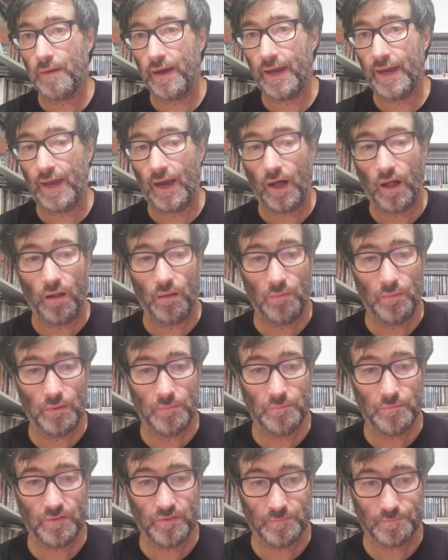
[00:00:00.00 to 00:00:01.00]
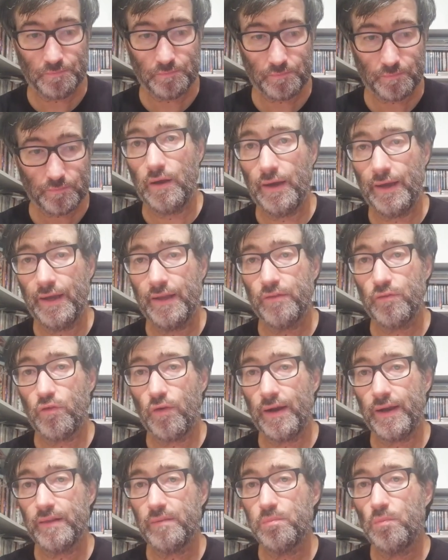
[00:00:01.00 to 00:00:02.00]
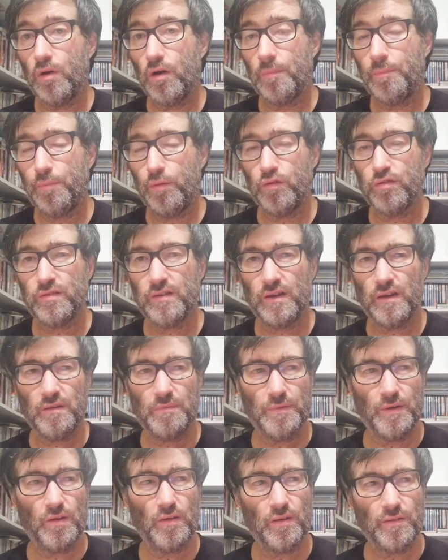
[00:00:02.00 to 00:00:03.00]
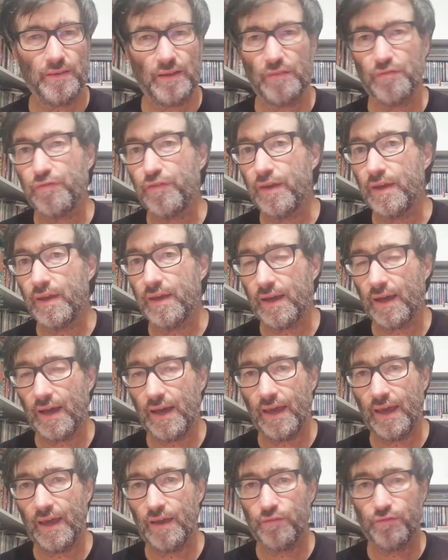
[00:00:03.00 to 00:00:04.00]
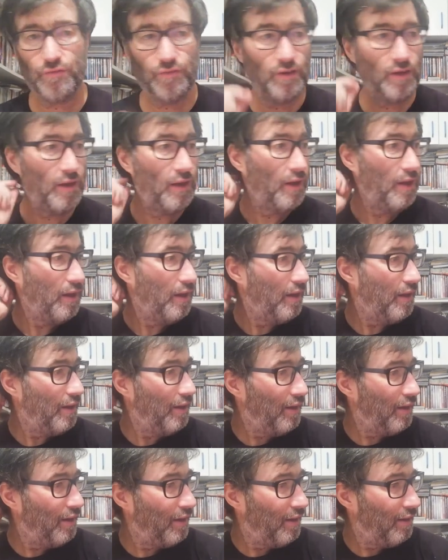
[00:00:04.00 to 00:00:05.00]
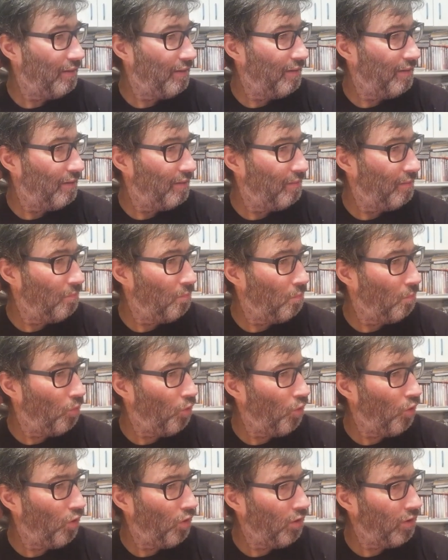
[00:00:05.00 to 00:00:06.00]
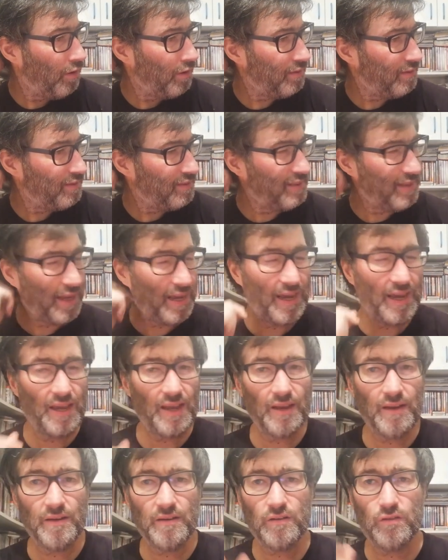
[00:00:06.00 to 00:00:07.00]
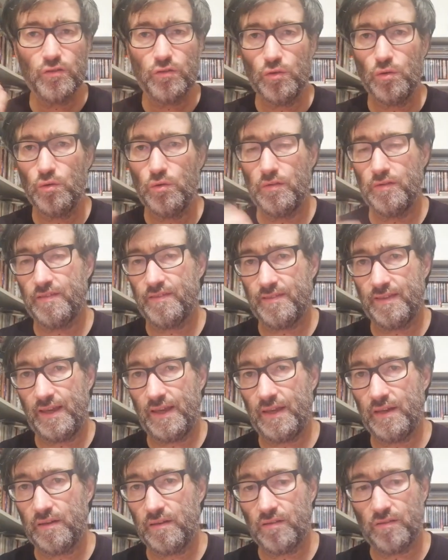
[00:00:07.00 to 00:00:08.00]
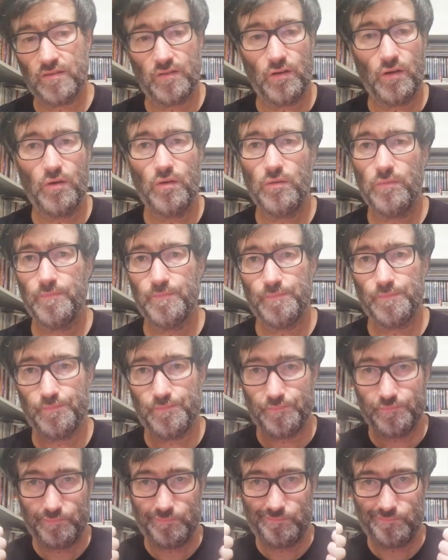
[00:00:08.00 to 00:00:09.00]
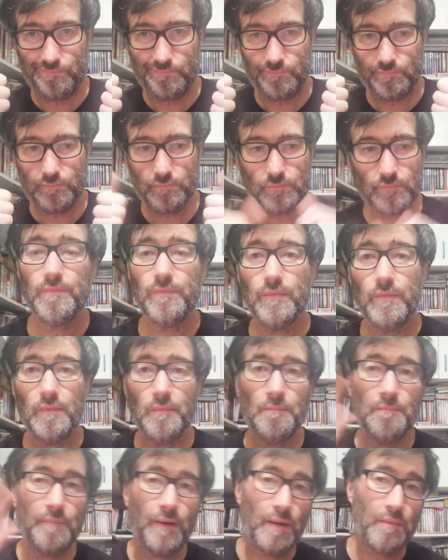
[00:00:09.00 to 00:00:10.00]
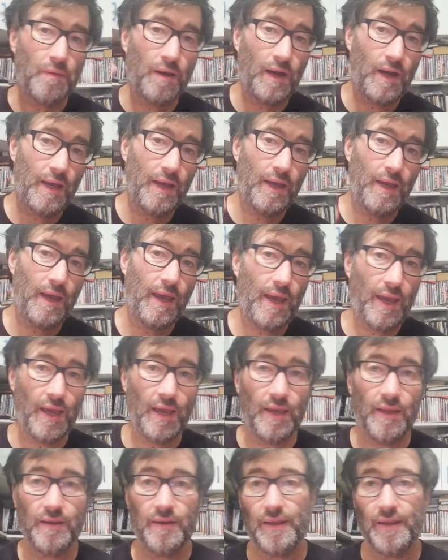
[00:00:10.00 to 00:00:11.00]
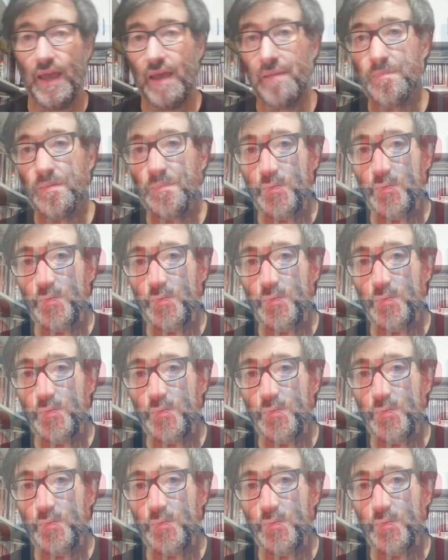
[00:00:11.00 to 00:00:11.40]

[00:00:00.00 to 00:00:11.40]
my albums and write more postcards, because I think I have more 10 to send. So bye bye and happy